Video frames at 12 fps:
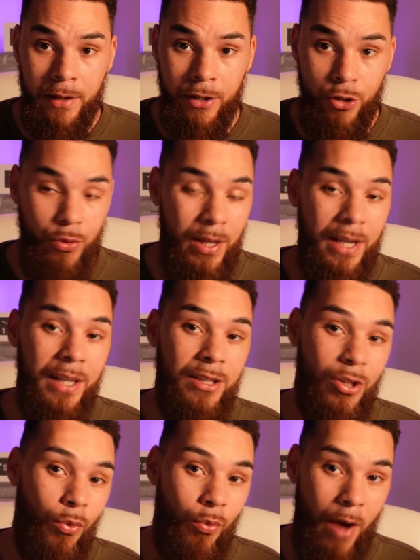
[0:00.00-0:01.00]
you get
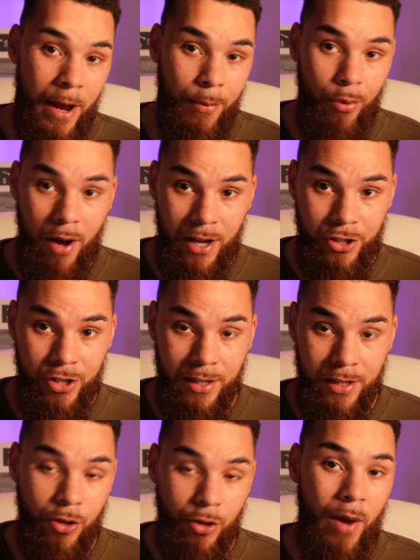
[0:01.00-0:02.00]
into the right
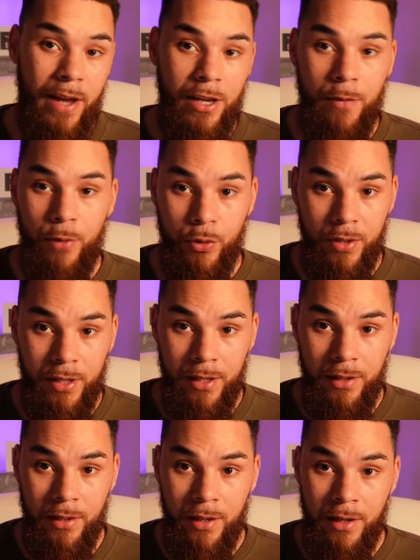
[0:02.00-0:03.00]
project, the right community,